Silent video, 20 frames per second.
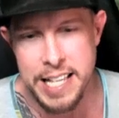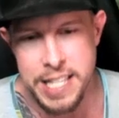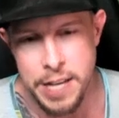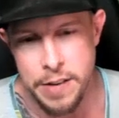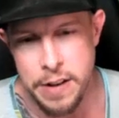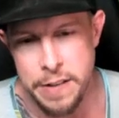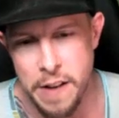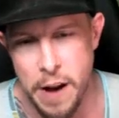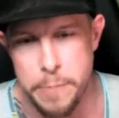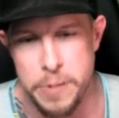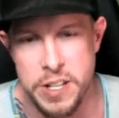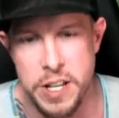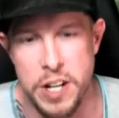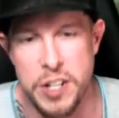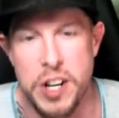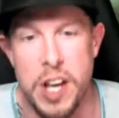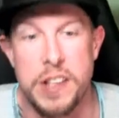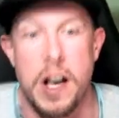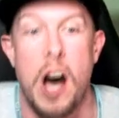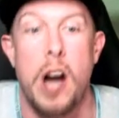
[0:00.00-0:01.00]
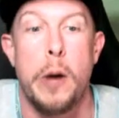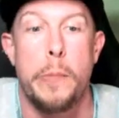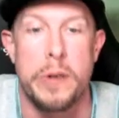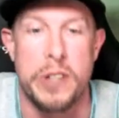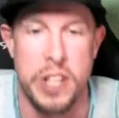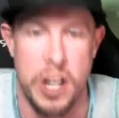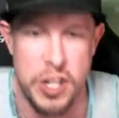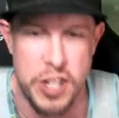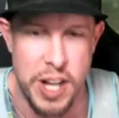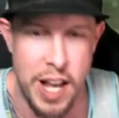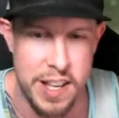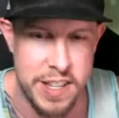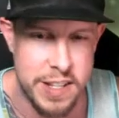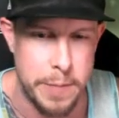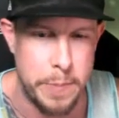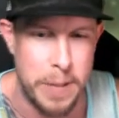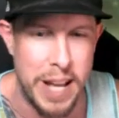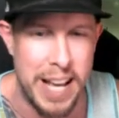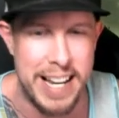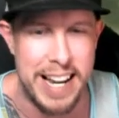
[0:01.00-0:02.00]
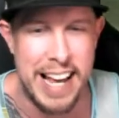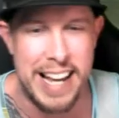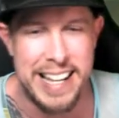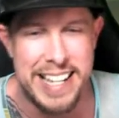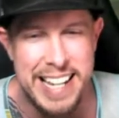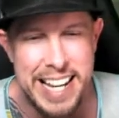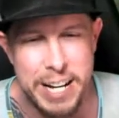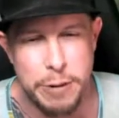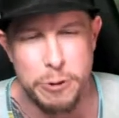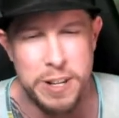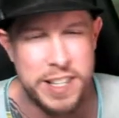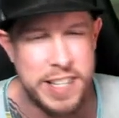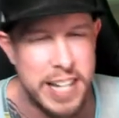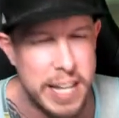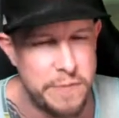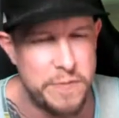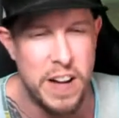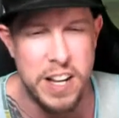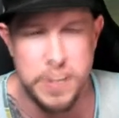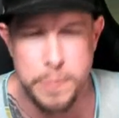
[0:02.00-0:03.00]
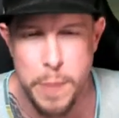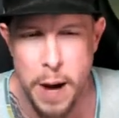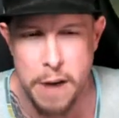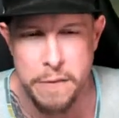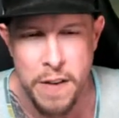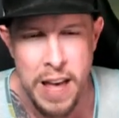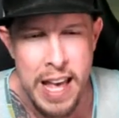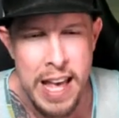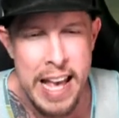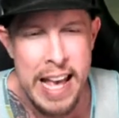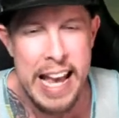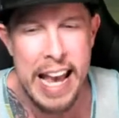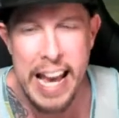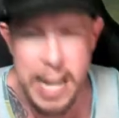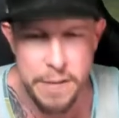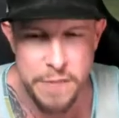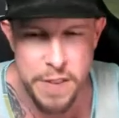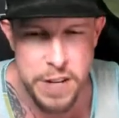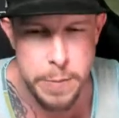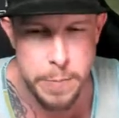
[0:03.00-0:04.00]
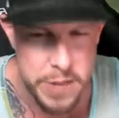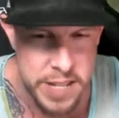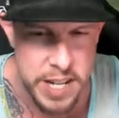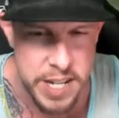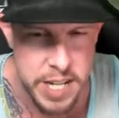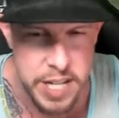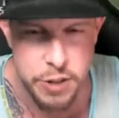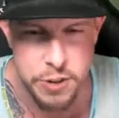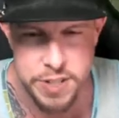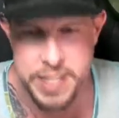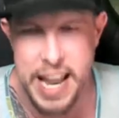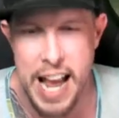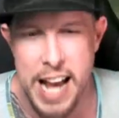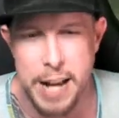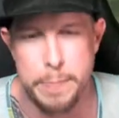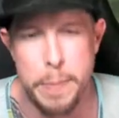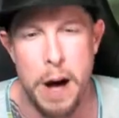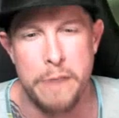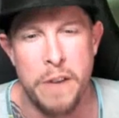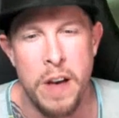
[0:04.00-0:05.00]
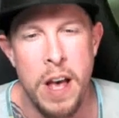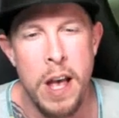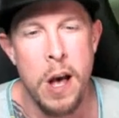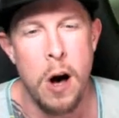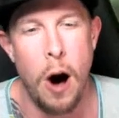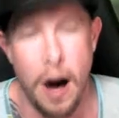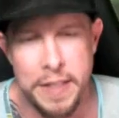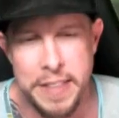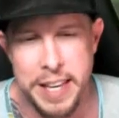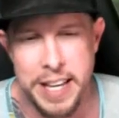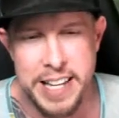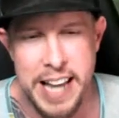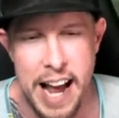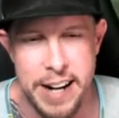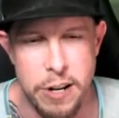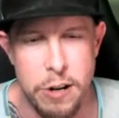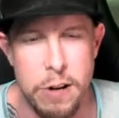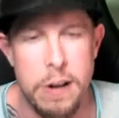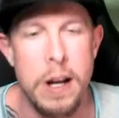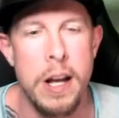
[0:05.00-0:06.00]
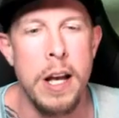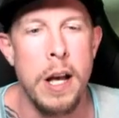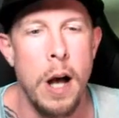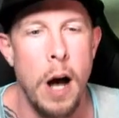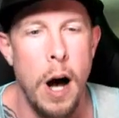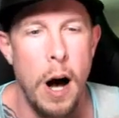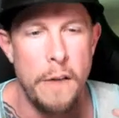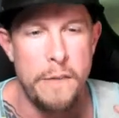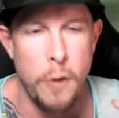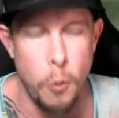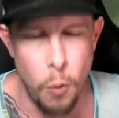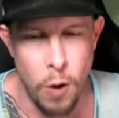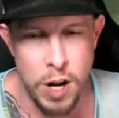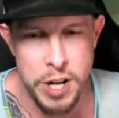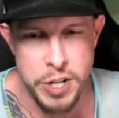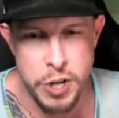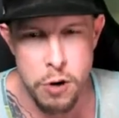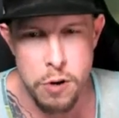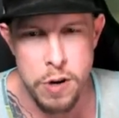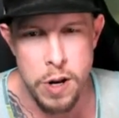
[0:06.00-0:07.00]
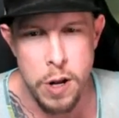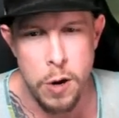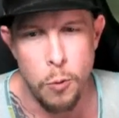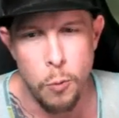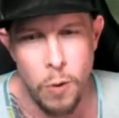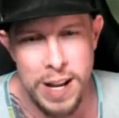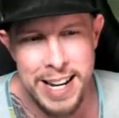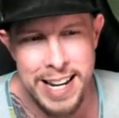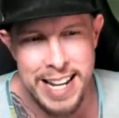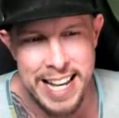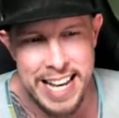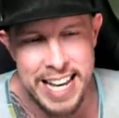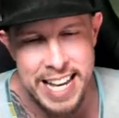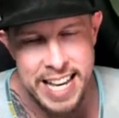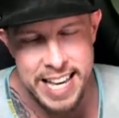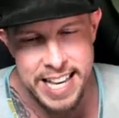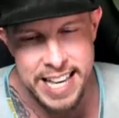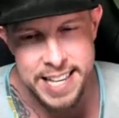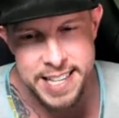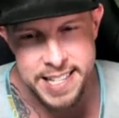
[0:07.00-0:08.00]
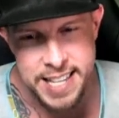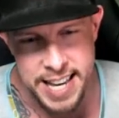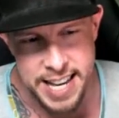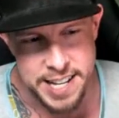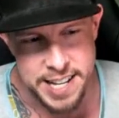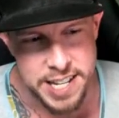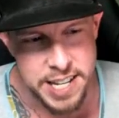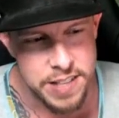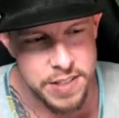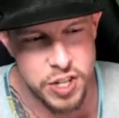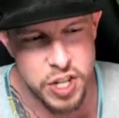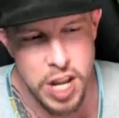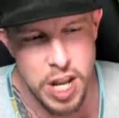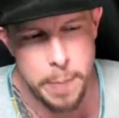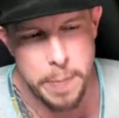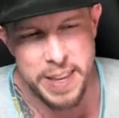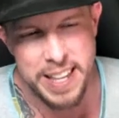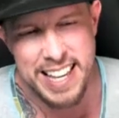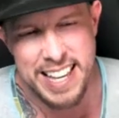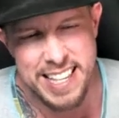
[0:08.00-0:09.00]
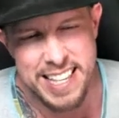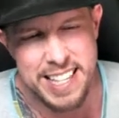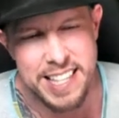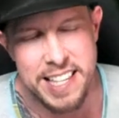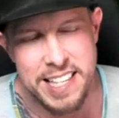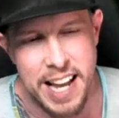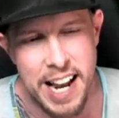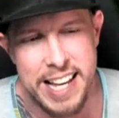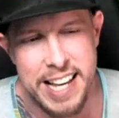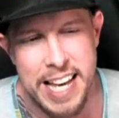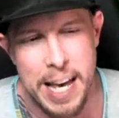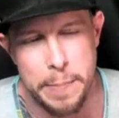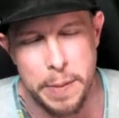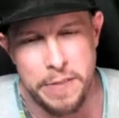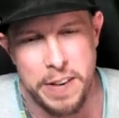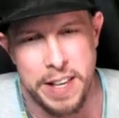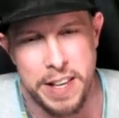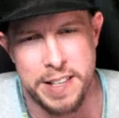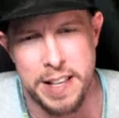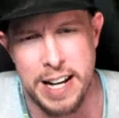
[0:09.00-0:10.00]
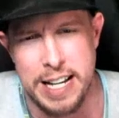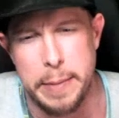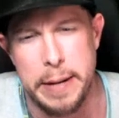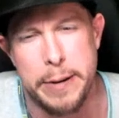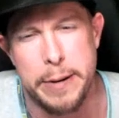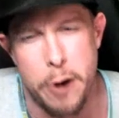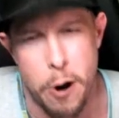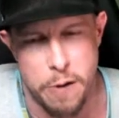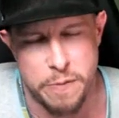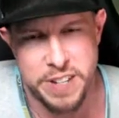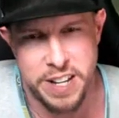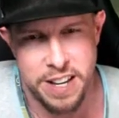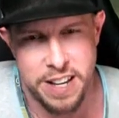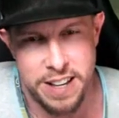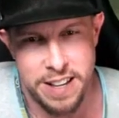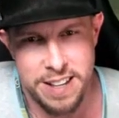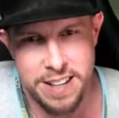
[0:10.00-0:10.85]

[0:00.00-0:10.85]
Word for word: 75% chance, 100% chance to plant a decreased defense buff and a 50% decreased attack buff on the attacker uh, for one turn when he is hit. This champion is insane. I can't believe he's not going to be nerfed.